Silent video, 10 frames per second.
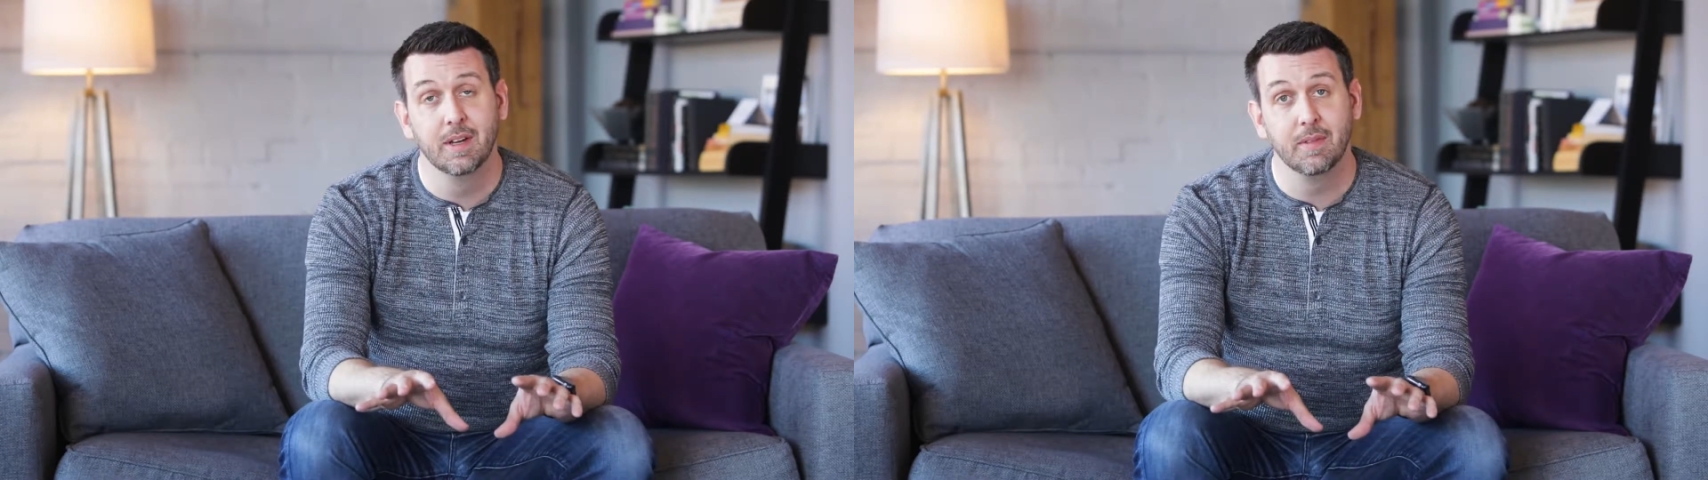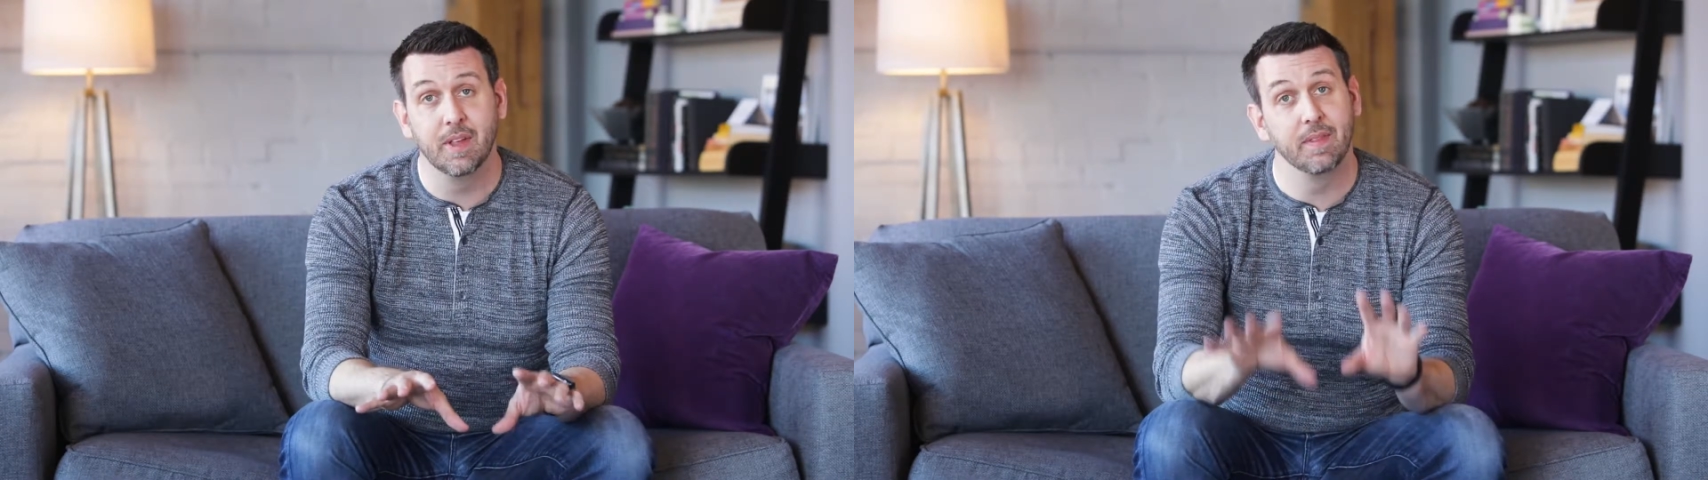
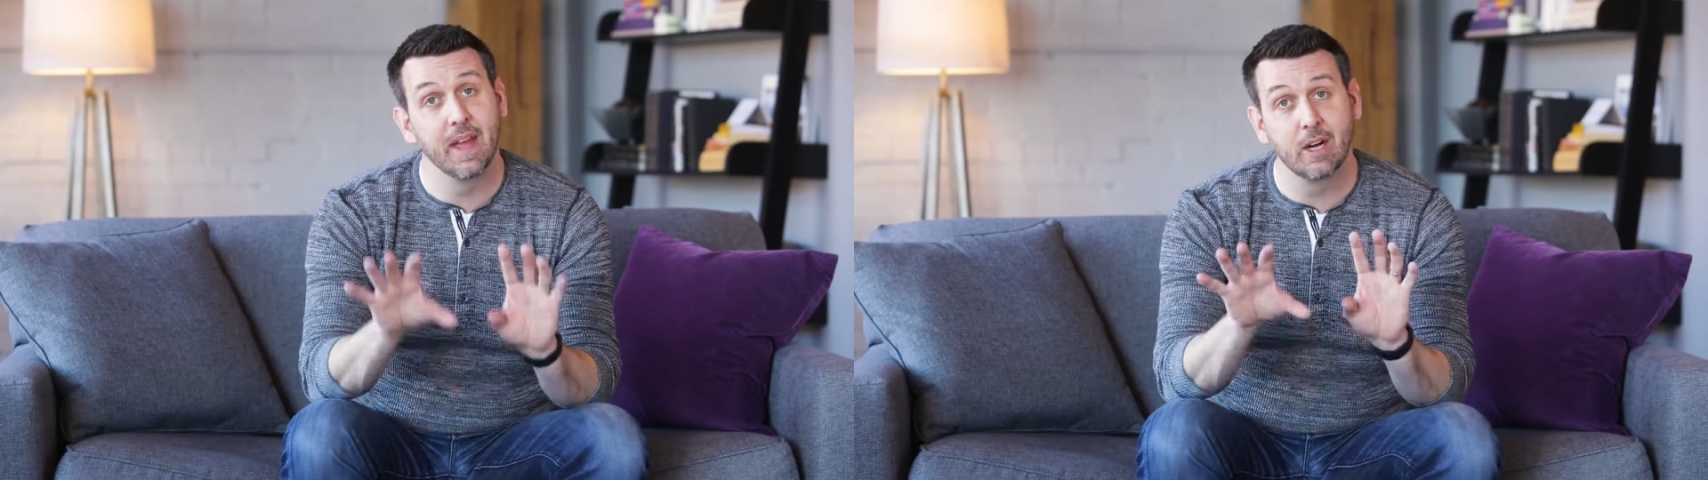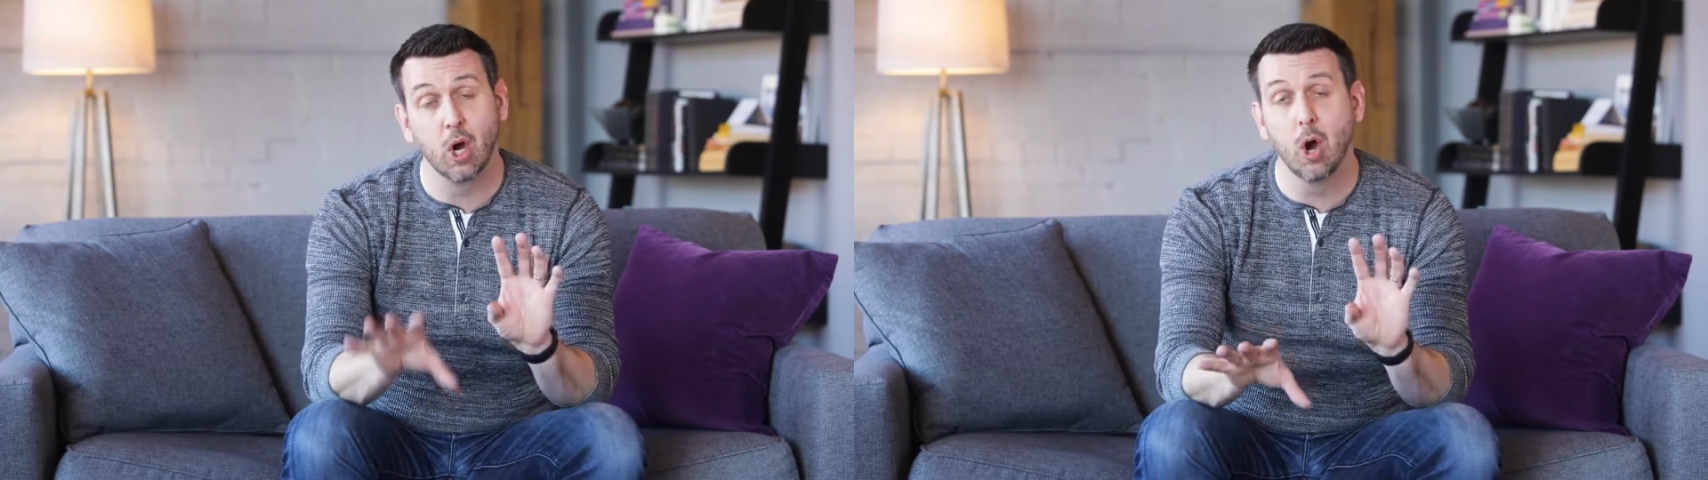That
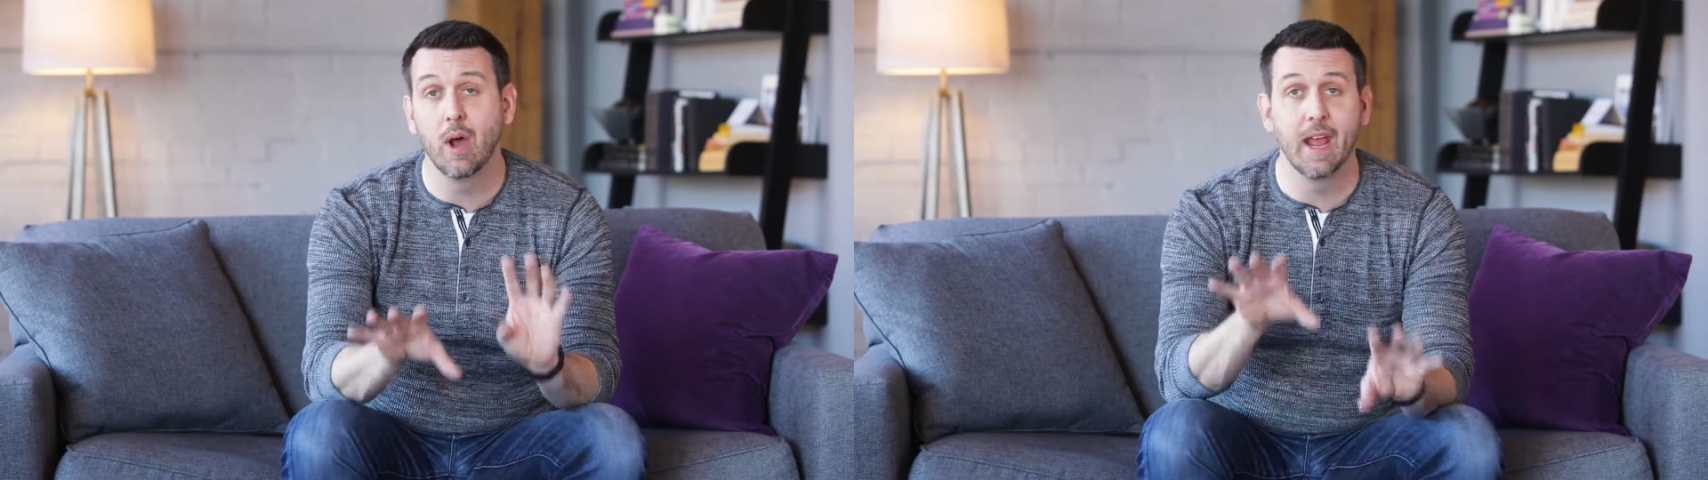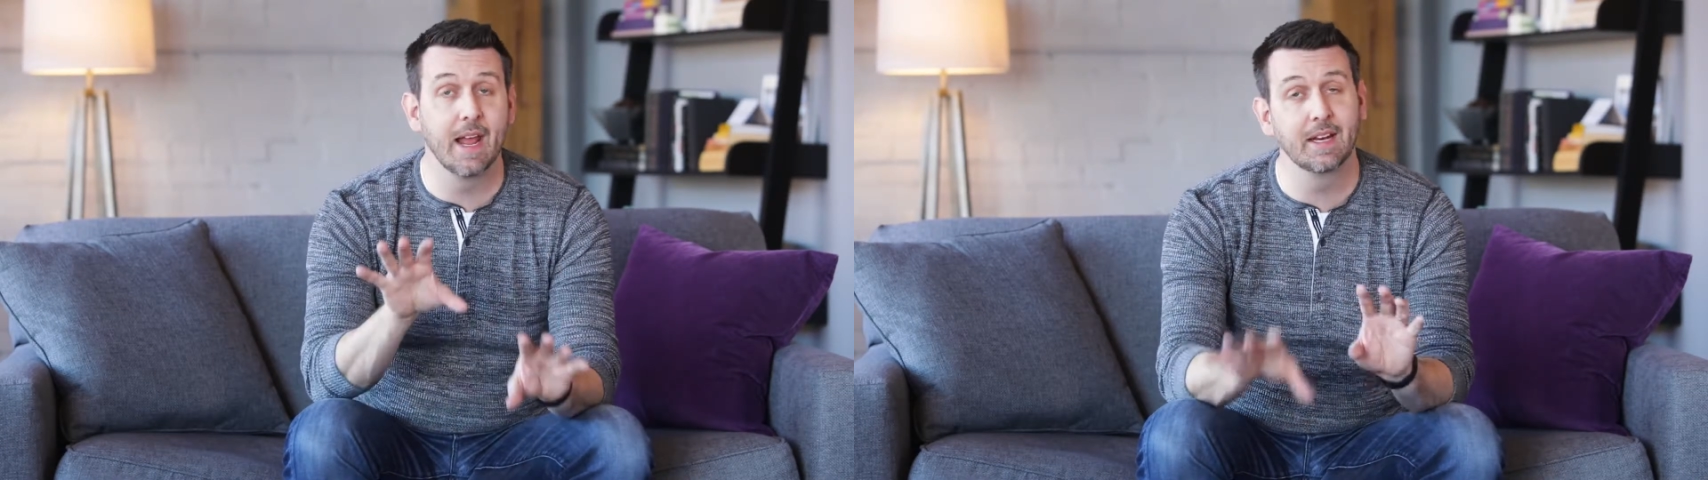they go
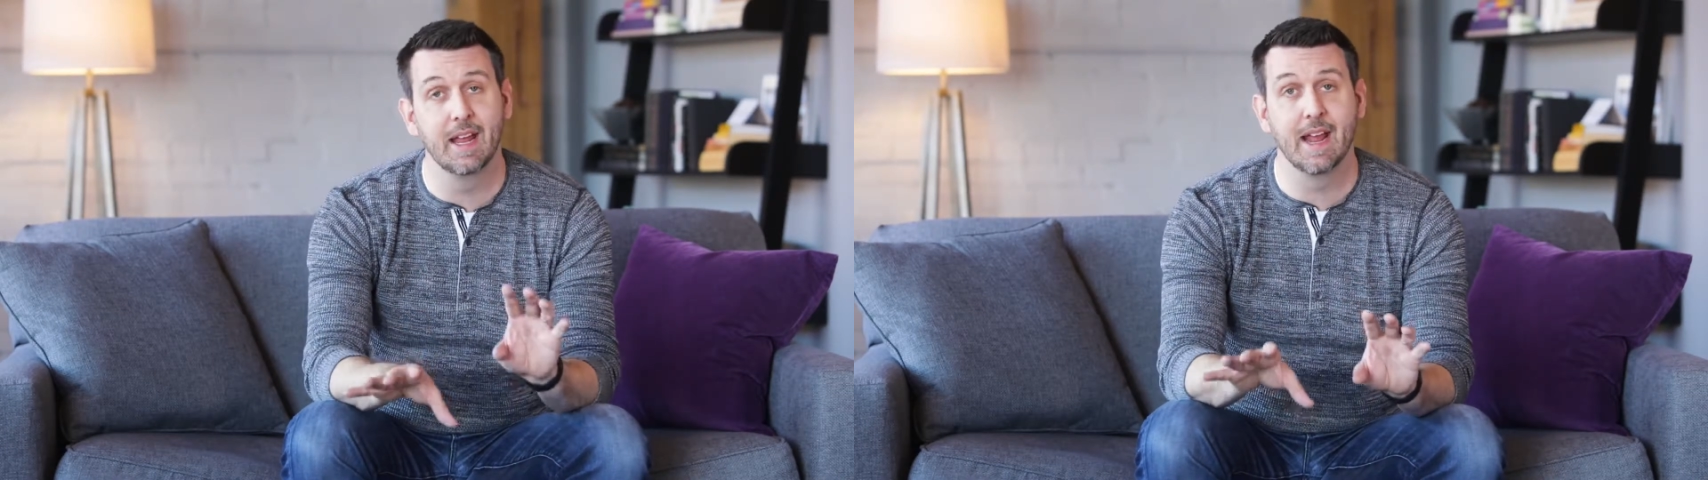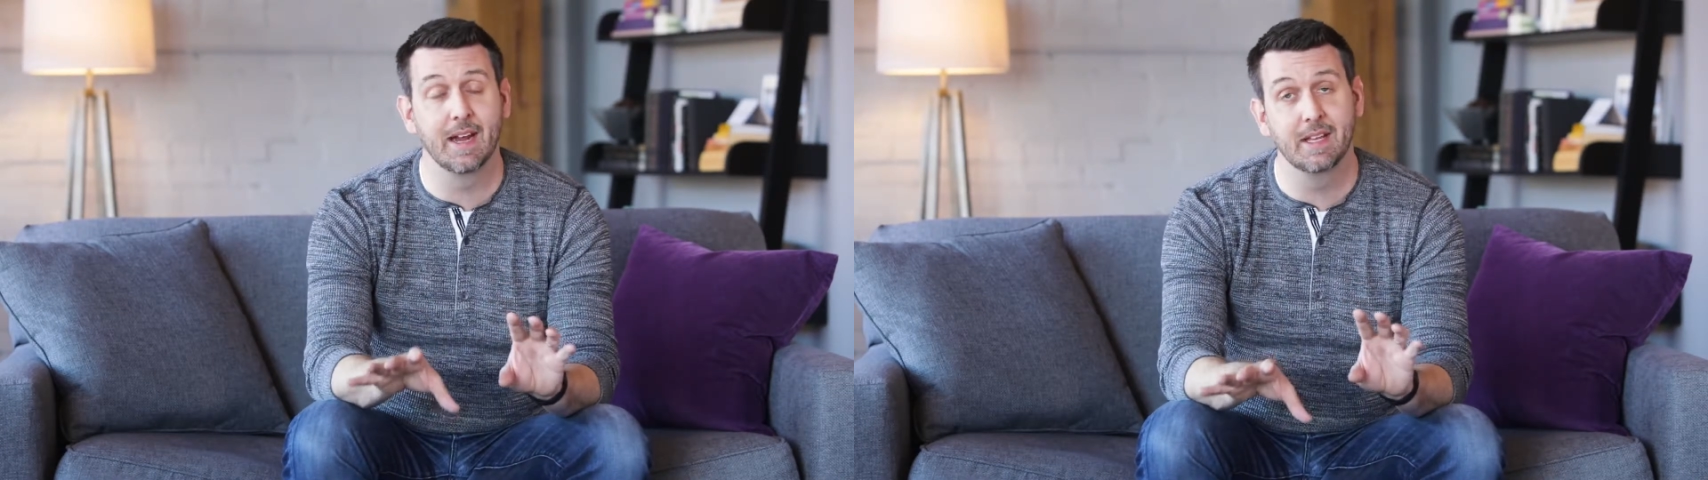hand in hand.